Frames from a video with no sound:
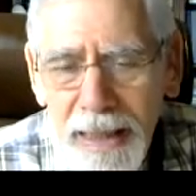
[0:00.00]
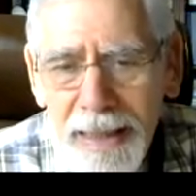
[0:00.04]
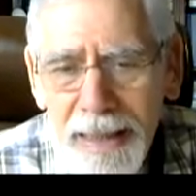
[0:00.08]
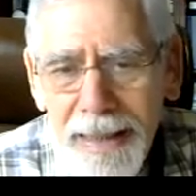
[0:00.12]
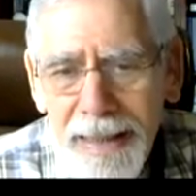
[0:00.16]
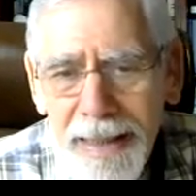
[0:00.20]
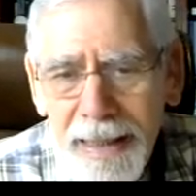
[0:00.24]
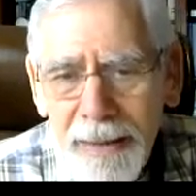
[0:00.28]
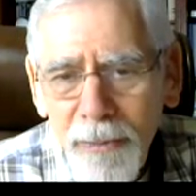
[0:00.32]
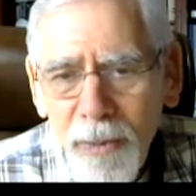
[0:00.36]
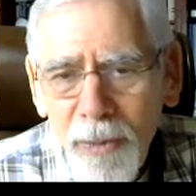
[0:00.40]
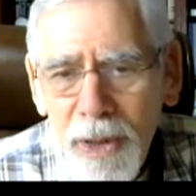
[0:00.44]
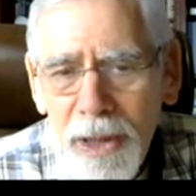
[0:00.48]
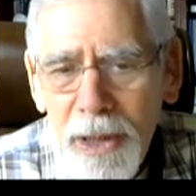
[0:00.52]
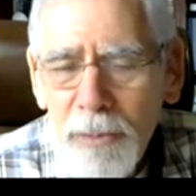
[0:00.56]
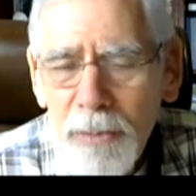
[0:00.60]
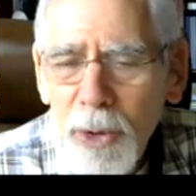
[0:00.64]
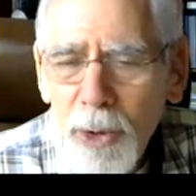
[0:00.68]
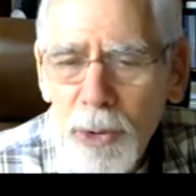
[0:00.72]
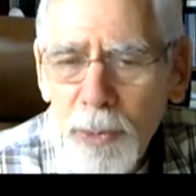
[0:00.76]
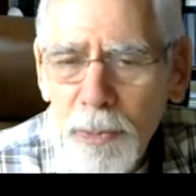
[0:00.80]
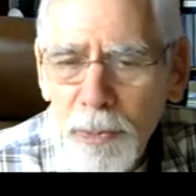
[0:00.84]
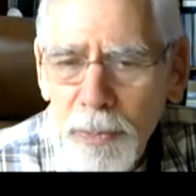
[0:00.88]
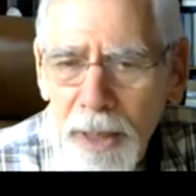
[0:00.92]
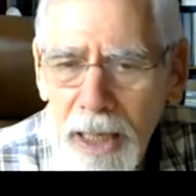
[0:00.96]
And one of the
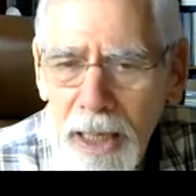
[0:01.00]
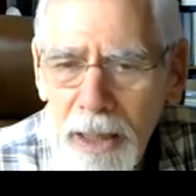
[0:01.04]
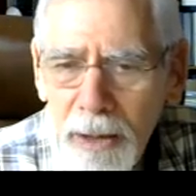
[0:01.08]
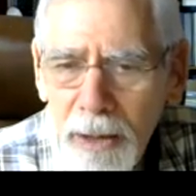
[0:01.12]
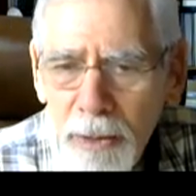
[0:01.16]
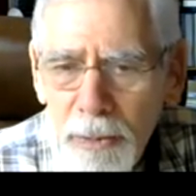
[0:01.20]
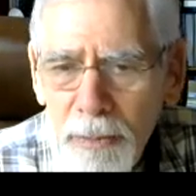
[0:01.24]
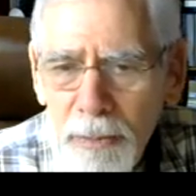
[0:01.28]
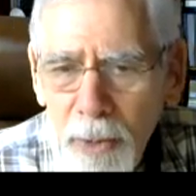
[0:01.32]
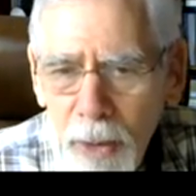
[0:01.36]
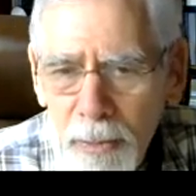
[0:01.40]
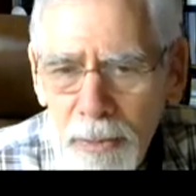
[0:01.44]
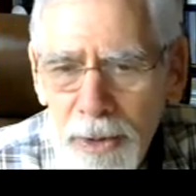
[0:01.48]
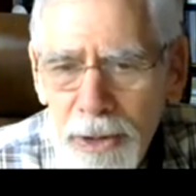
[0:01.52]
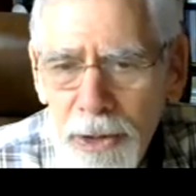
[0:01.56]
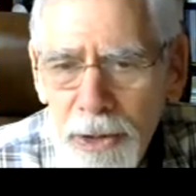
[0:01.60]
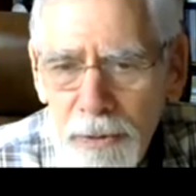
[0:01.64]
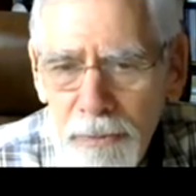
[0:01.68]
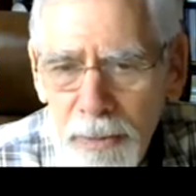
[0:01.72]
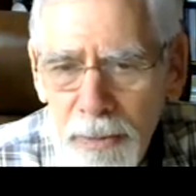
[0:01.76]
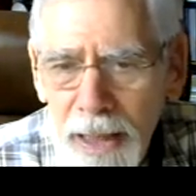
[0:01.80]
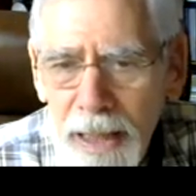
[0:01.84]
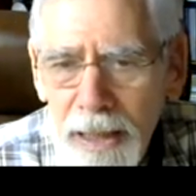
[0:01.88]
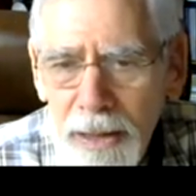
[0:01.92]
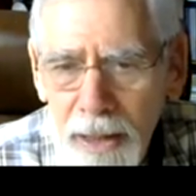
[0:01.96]
most proud moments
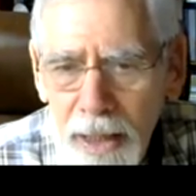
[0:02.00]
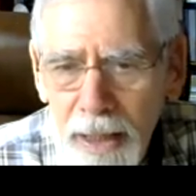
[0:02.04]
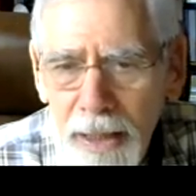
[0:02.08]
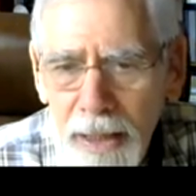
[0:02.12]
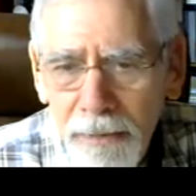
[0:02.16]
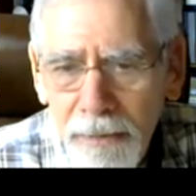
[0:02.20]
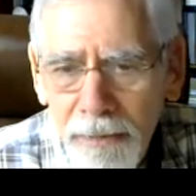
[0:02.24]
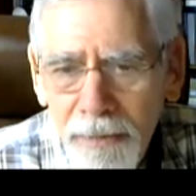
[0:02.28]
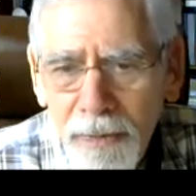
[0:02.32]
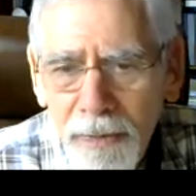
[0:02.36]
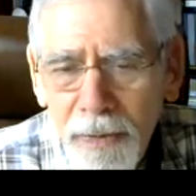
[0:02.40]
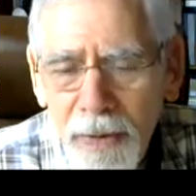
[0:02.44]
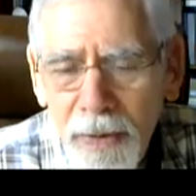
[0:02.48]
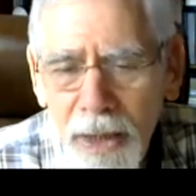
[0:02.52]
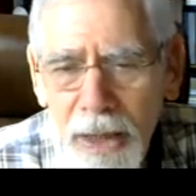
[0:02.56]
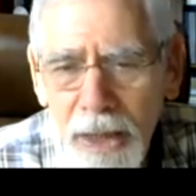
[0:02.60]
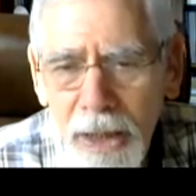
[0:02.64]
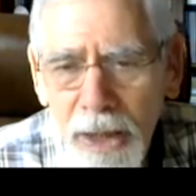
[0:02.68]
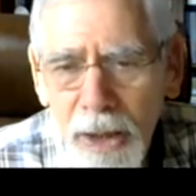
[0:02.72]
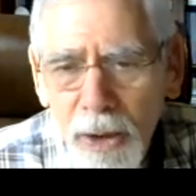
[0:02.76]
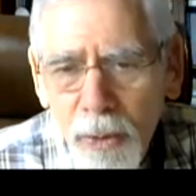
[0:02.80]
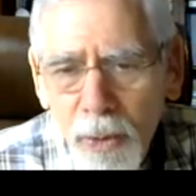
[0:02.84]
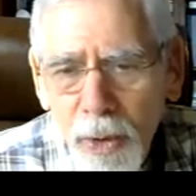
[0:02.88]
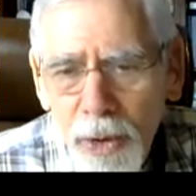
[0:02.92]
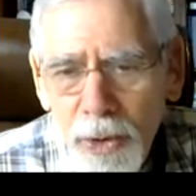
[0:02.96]
of my life
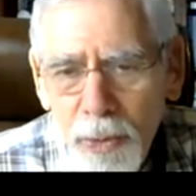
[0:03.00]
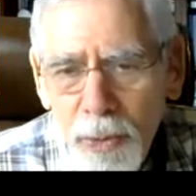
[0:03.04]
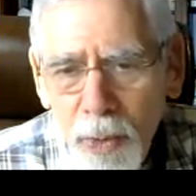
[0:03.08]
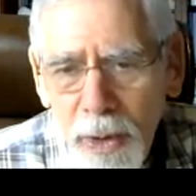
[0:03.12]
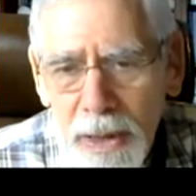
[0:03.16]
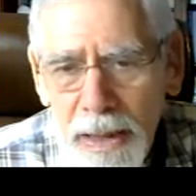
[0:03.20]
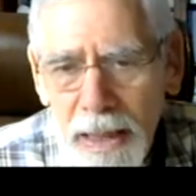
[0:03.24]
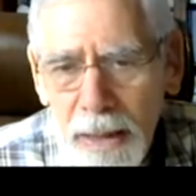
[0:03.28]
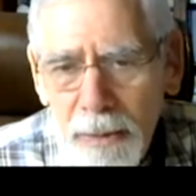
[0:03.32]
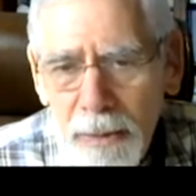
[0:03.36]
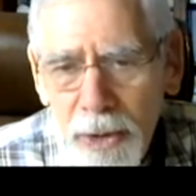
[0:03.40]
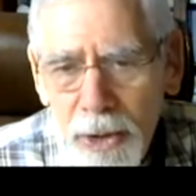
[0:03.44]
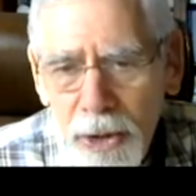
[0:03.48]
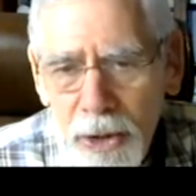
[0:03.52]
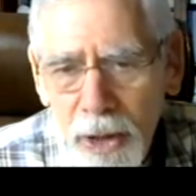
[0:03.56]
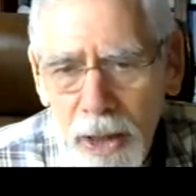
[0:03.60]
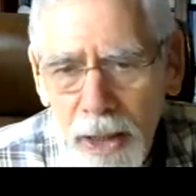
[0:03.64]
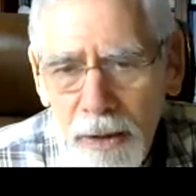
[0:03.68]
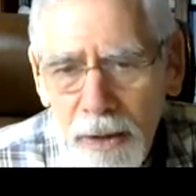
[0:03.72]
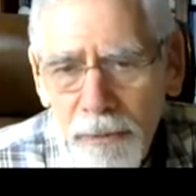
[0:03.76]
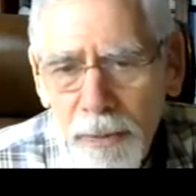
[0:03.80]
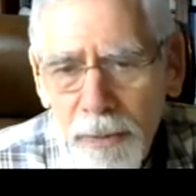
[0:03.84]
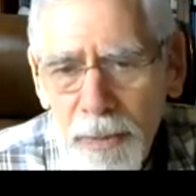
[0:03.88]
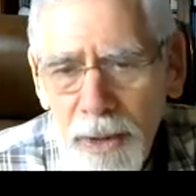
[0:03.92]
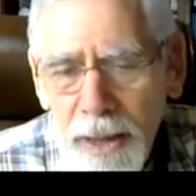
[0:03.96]
was when I
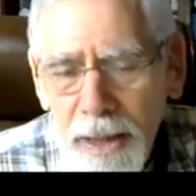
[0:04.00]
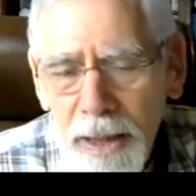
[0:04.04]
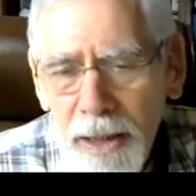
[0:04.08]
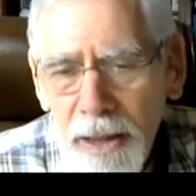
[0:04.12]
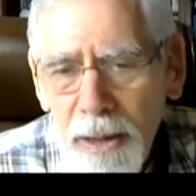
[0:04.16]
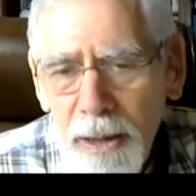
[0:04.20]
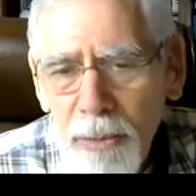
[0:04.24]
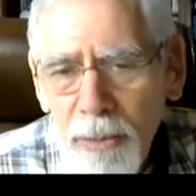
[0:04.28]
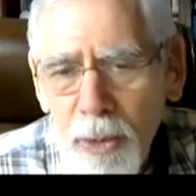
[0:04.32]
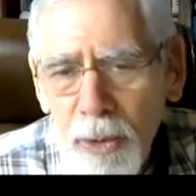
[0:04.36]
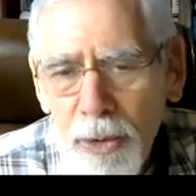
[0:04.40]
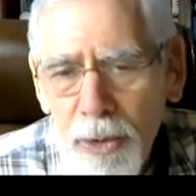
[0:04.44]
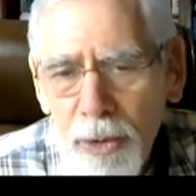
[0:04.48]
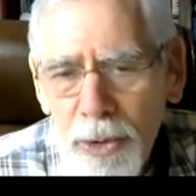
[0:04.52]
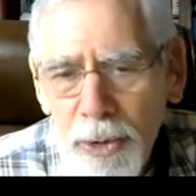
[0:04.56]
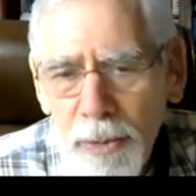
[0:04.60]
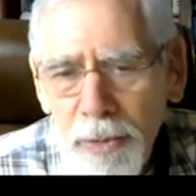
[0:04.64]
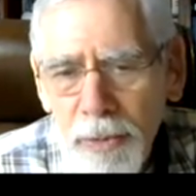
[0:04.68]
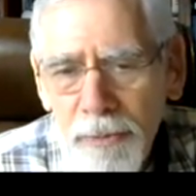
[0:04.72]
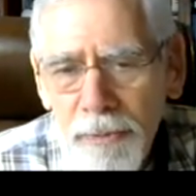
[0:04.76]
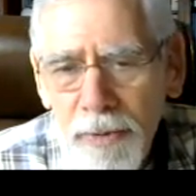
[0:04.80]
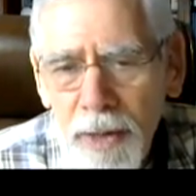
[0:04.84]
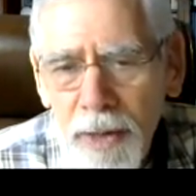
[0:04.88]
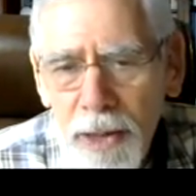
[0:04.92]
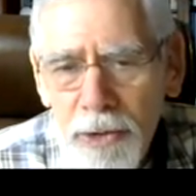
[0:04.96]
retired from the County Board of
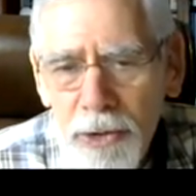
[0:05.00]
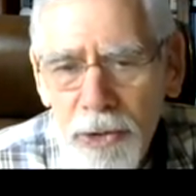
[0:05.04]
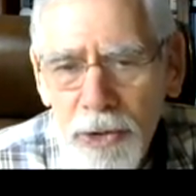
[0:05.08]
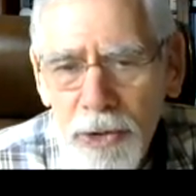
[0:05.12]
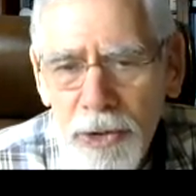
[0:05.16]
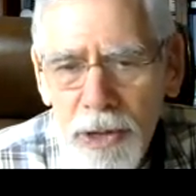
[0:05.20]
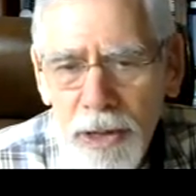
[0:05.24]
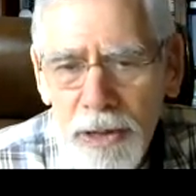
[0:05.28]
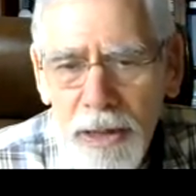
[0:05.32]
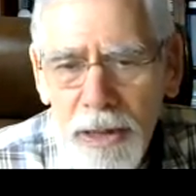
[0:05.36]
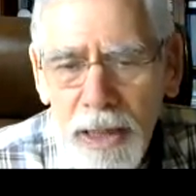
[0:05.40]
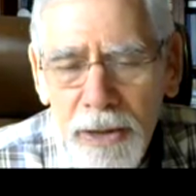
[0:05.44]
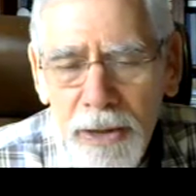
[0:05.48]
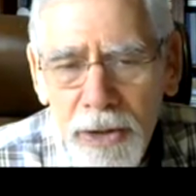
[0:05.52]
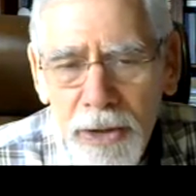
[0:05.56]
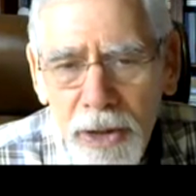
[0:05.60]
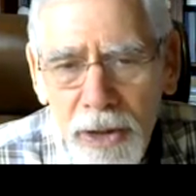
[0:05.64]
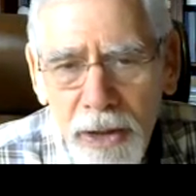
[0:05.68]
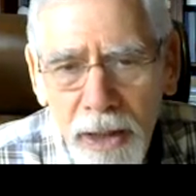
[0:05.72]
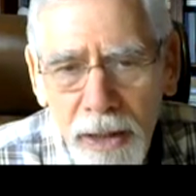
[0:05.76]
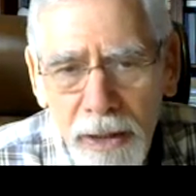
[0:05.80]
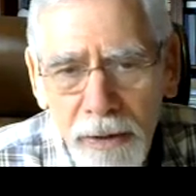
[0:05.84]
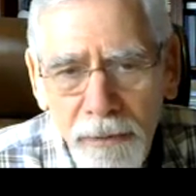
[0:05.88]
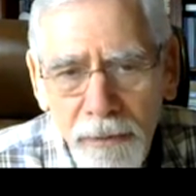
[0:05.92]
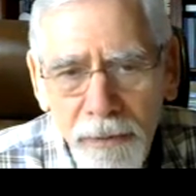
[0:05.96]
Supervisors in
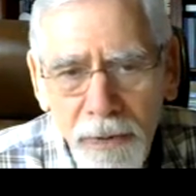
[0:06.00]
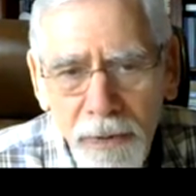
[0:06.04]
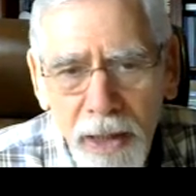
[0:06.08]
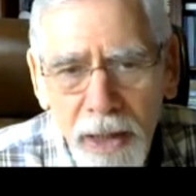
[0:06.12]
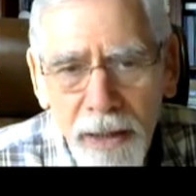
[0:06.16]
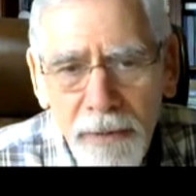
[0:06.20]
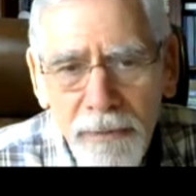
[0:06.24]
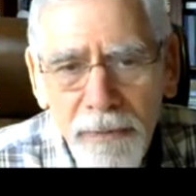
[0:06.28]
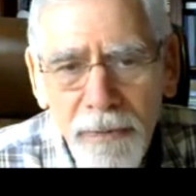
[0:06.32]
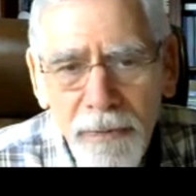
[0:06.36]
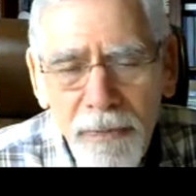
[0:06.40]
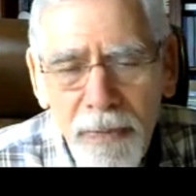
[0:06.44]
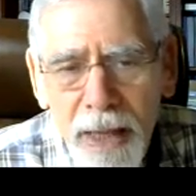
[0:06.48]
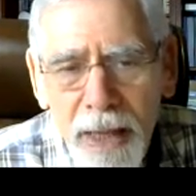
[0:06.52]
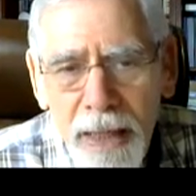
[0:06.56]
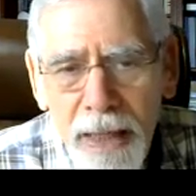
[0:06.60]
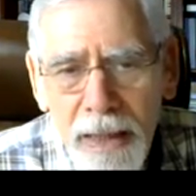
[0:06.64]
1995,